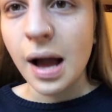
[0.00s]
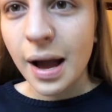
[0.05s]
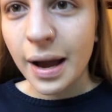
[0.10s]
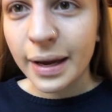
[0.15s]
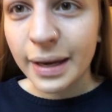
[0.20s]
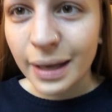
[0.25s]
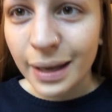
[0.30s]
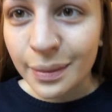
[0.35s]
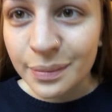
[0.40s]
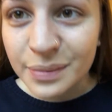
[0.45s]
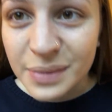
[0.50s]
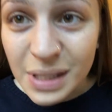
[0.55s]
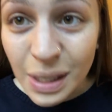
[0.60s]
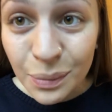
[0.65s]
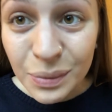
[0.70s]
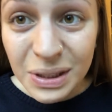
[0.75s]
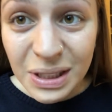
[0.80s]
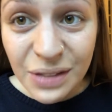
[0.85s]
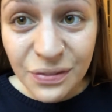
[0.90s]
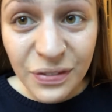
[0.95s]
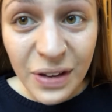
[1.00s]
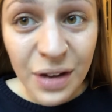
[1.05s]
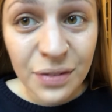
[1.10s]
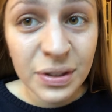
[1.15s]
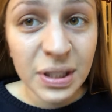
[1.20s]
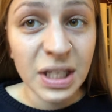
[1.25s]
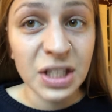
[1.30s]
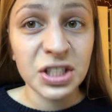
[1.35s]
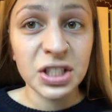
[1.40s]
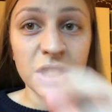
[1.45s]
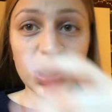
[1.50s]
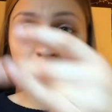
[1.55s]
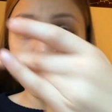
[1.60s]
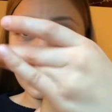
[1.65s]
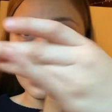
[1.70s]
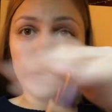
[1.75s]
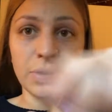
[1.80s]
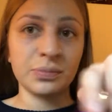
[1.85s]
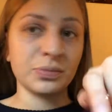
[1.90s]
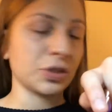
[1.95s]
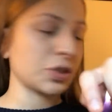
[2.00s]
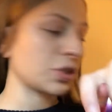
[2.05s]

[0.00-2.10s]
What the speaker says: I am done with the foundation, so I'm